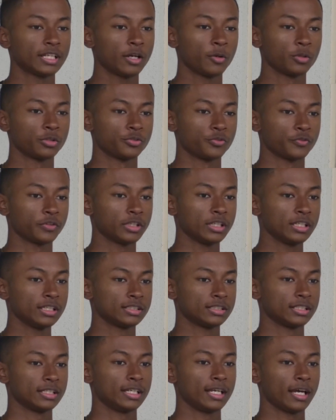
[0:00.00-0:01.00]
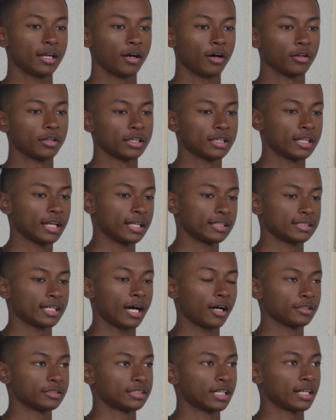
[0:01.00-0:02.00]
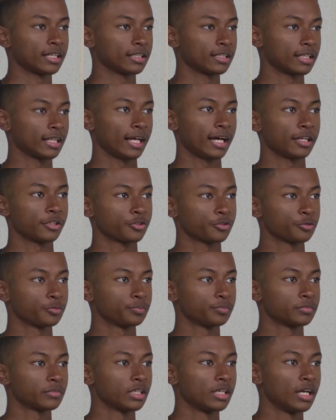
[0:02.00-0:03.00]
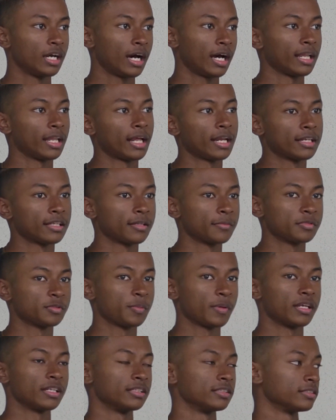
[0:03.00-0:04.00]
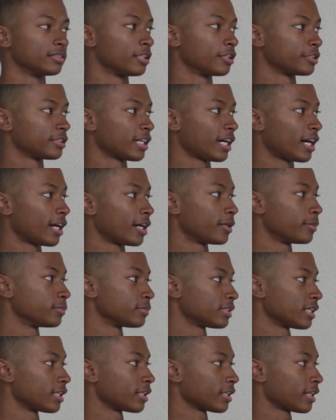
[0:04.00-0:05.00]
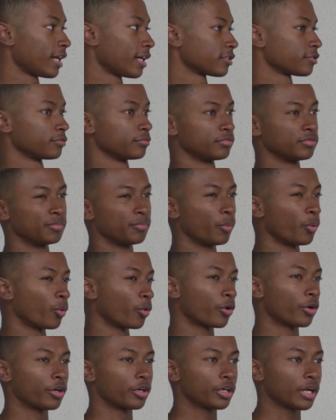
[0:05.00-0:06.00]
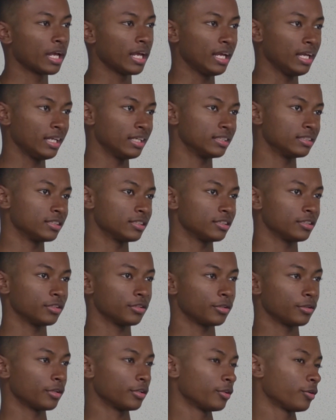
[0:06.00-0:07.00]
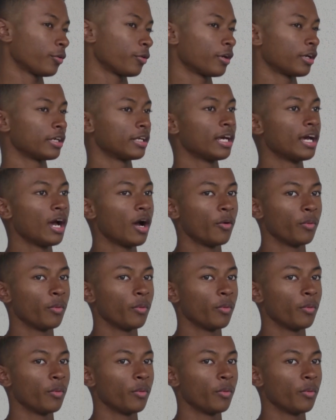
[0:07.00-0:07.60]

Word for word: day was really to get all the cadets outside of the classroom a lot of them spend their times in the classrooms bored and you know annoyed.